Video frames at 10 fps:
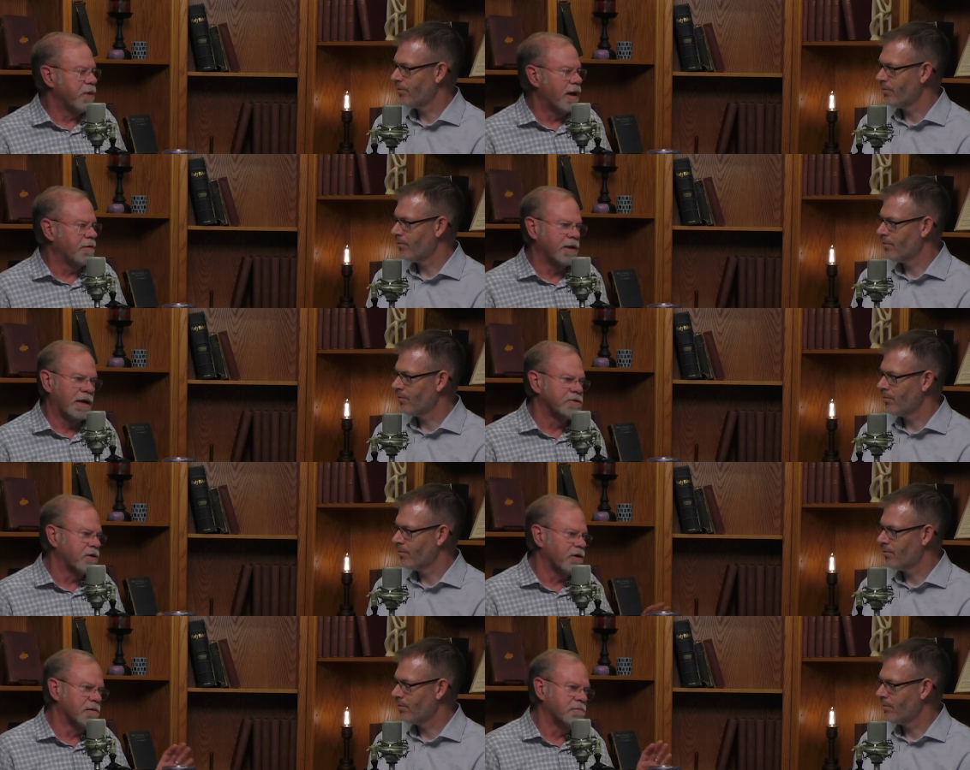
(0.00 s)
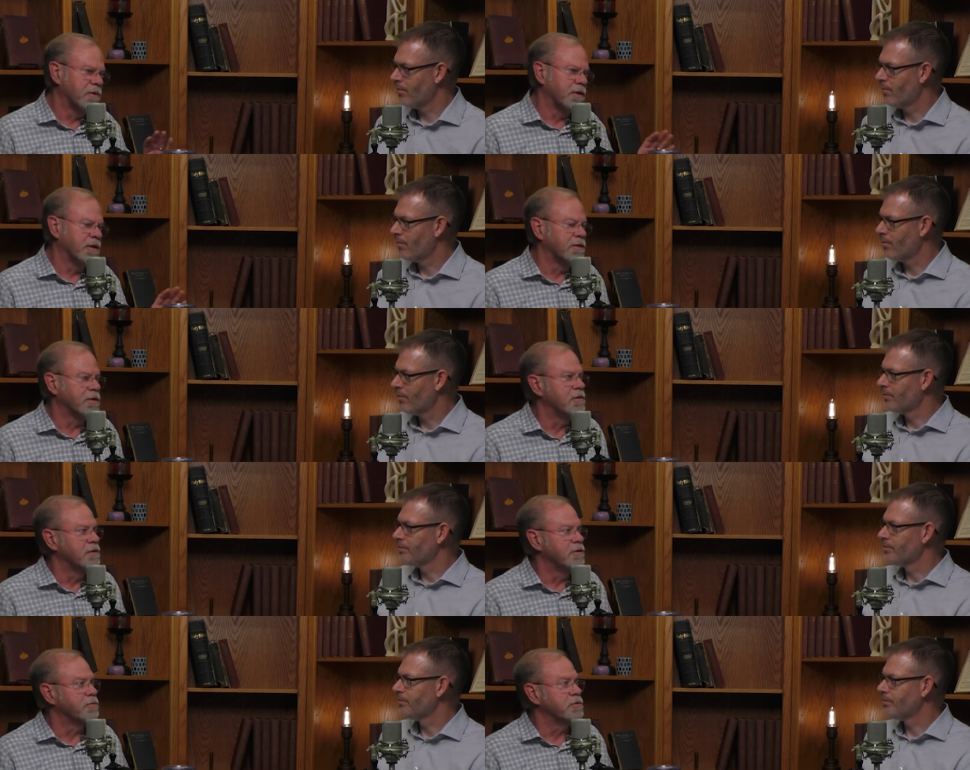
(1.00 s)
Speaker 1: I, I saw uh,
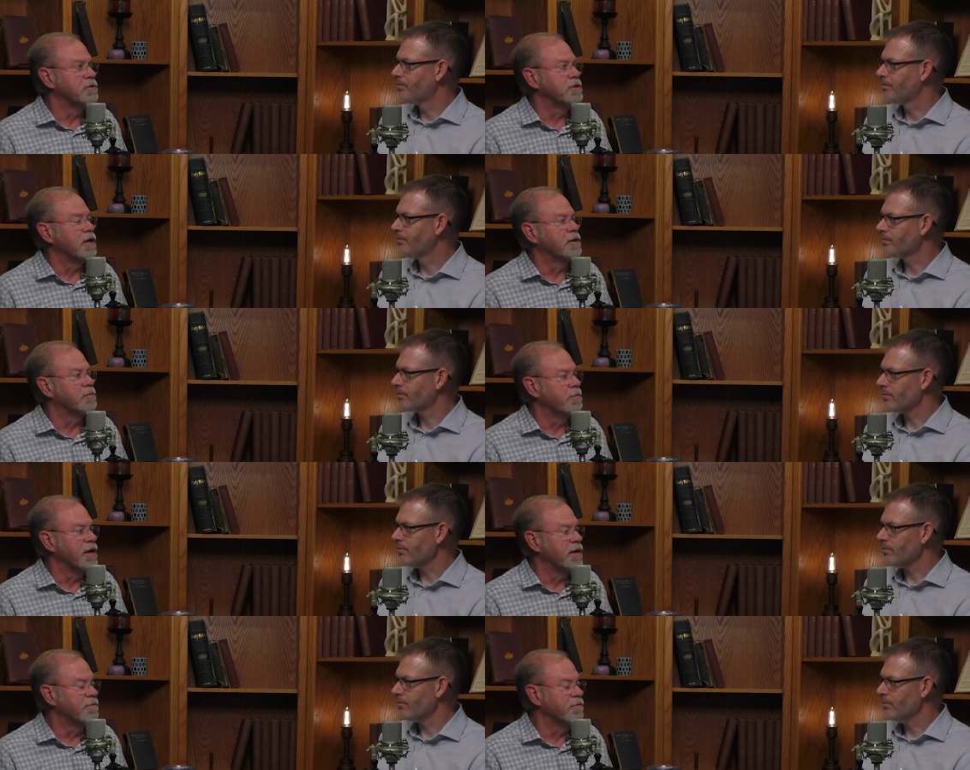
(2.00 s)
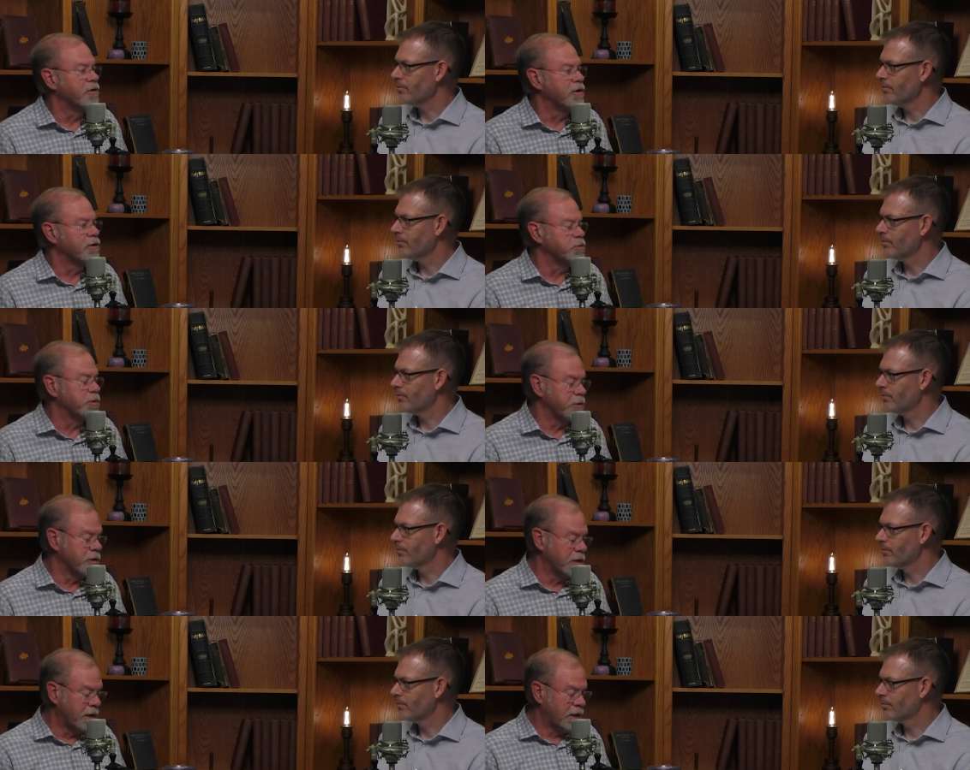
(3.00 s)
this one stuck in my mind for years. We were
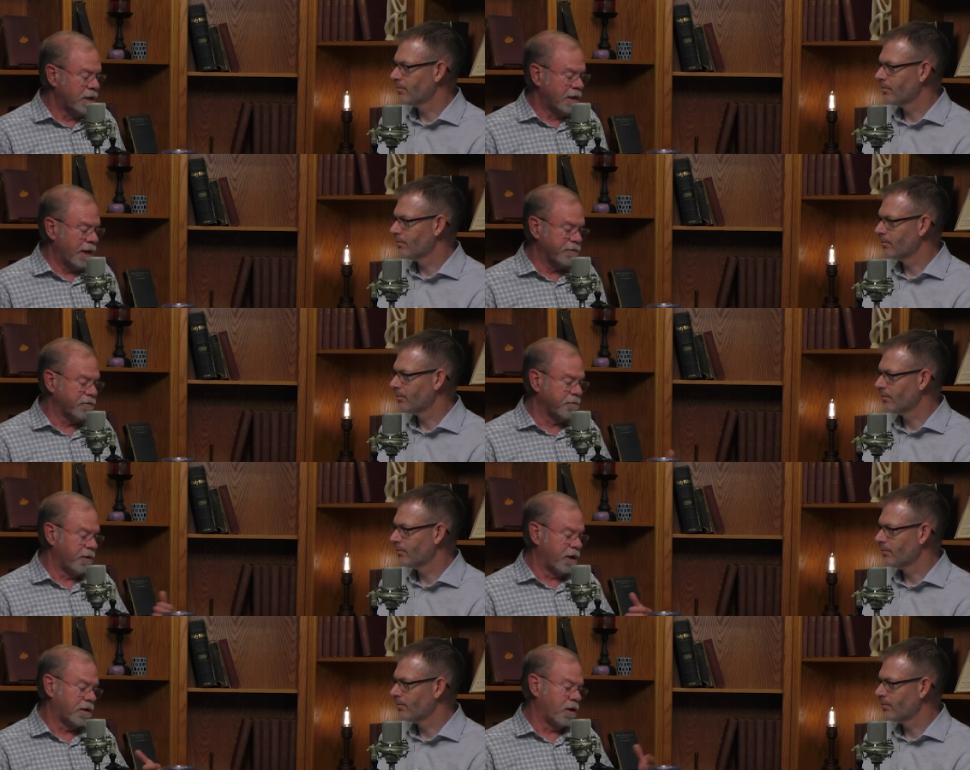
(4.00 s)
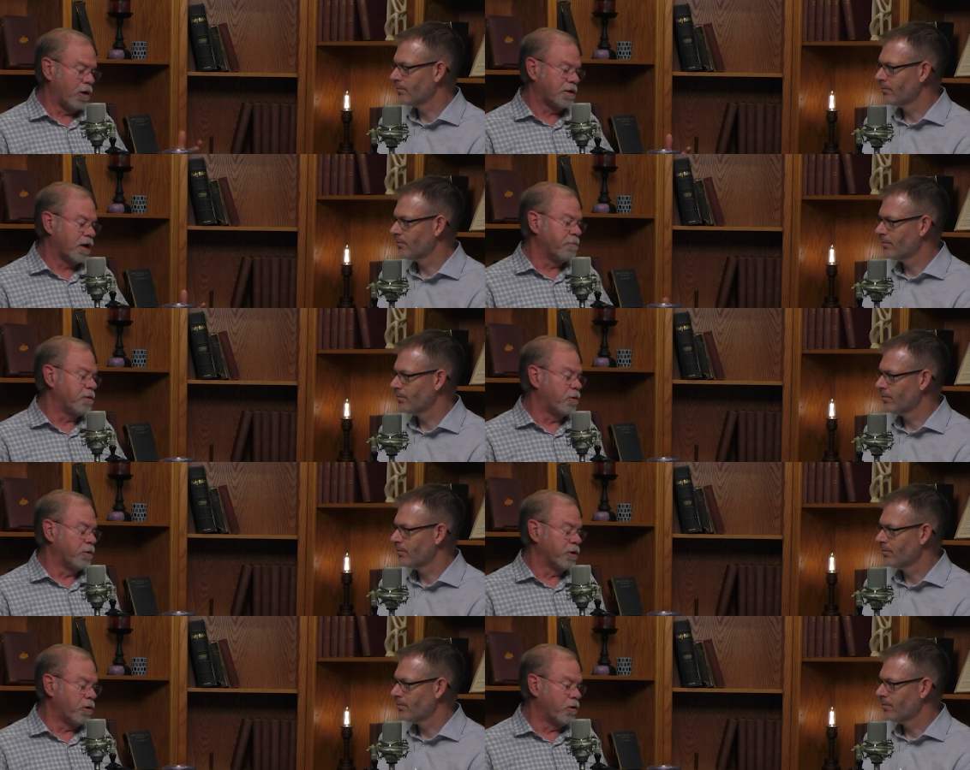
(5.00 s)
had some a, couple
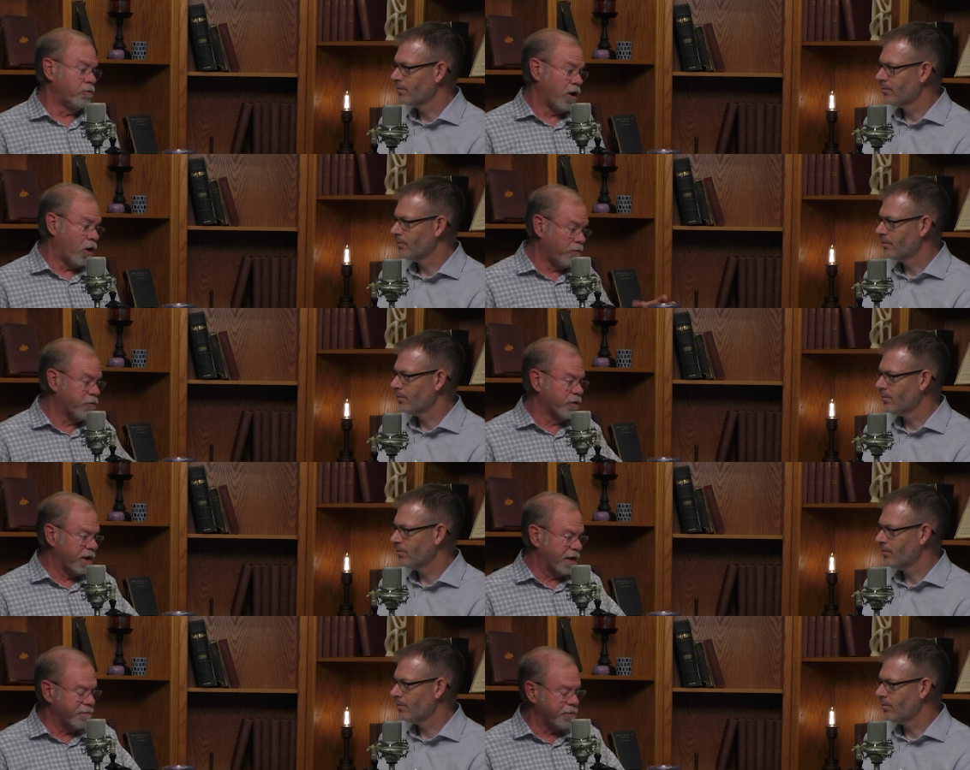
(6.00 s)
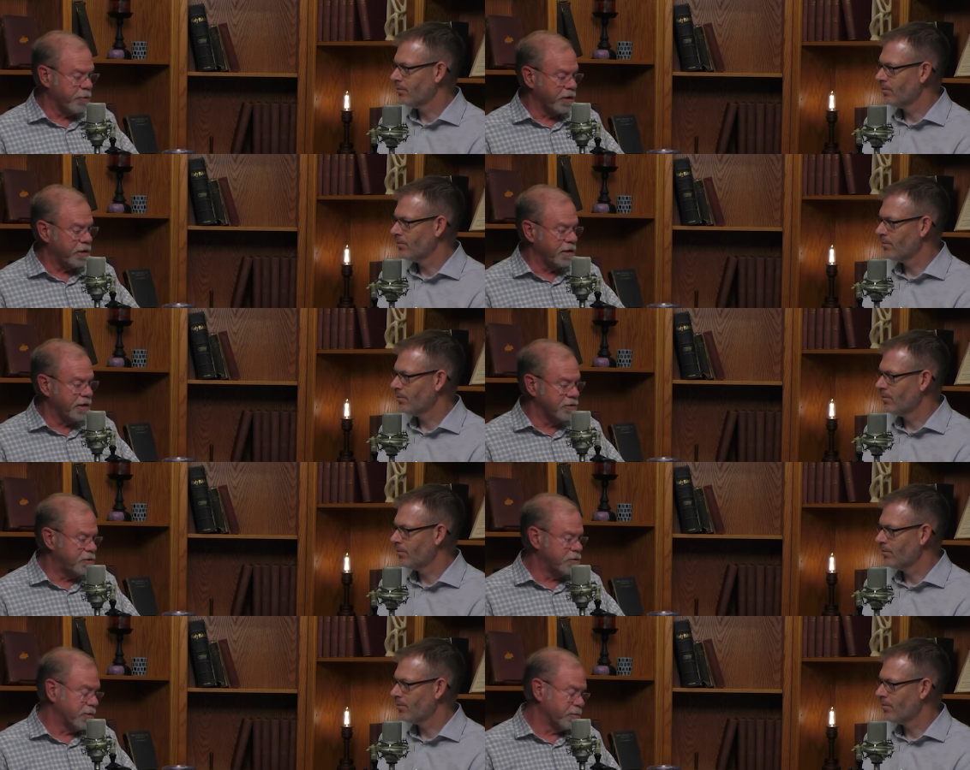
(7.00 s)
older over. They have three kids.
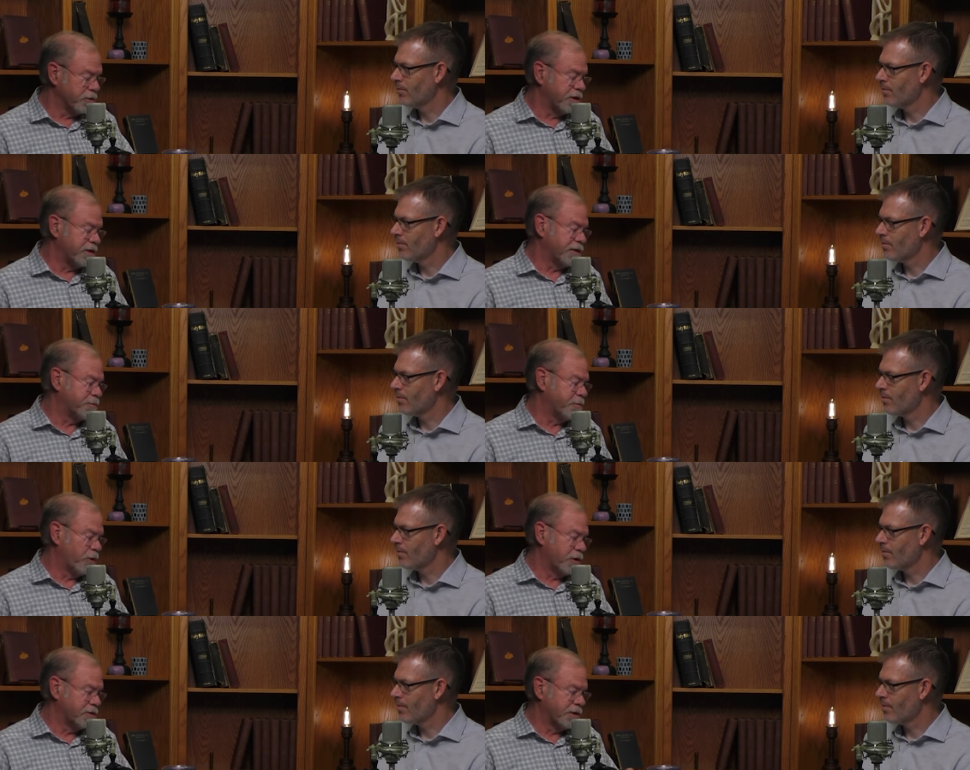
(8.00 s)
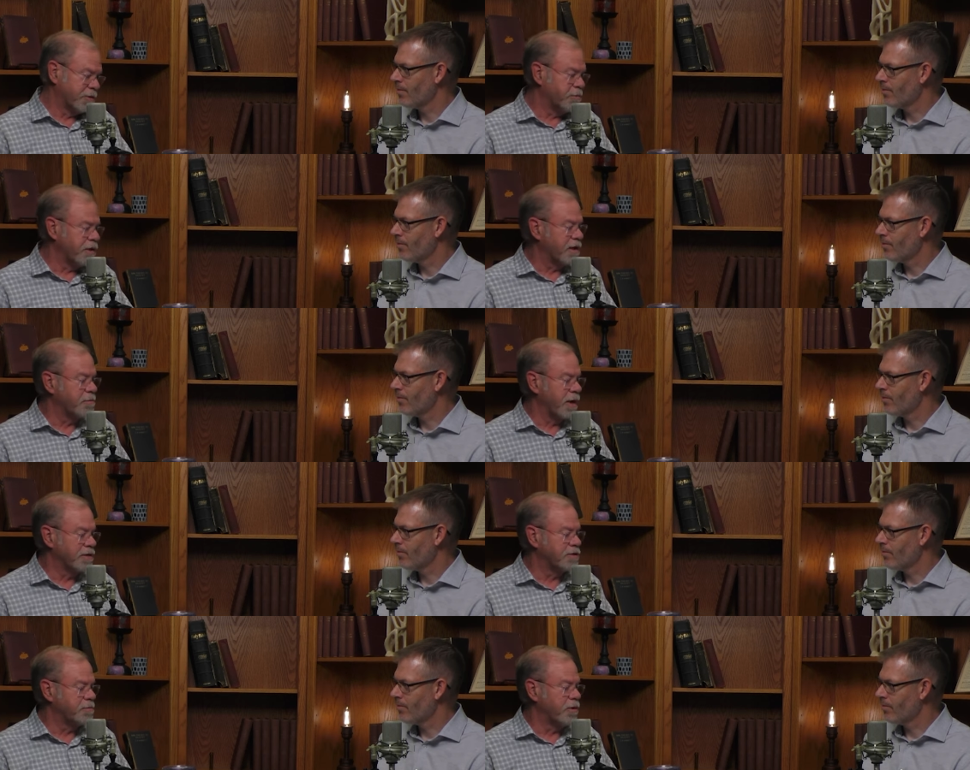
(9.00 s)
Two of them were teenage boys. They were playing
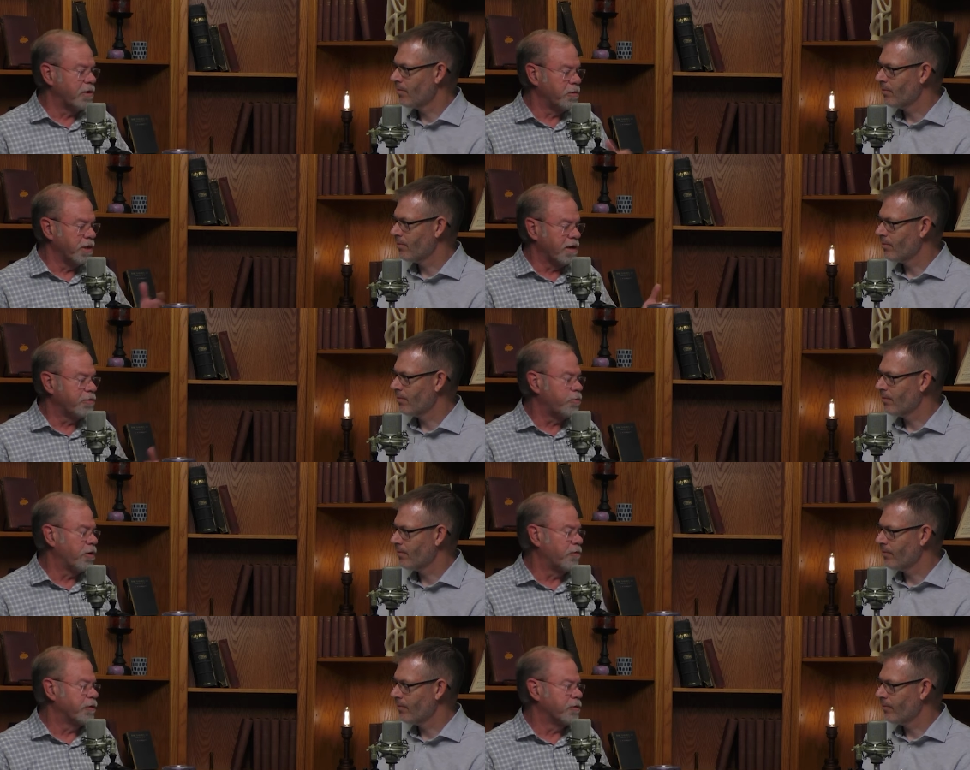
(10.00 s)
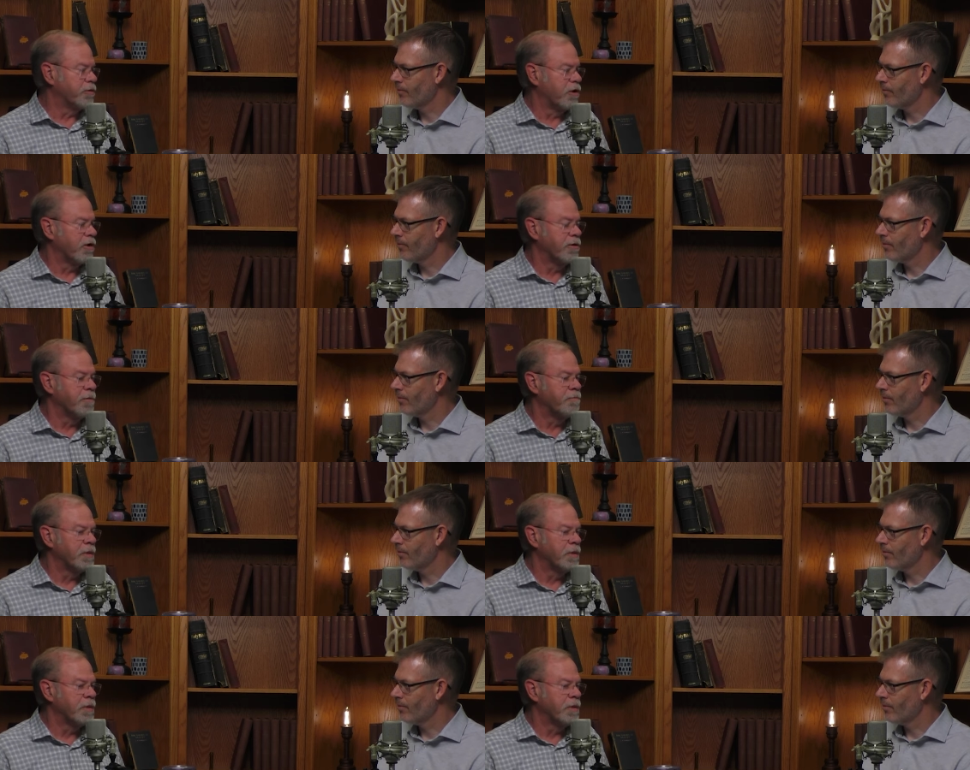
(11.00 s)
basketball. They had a 12 year old daughter,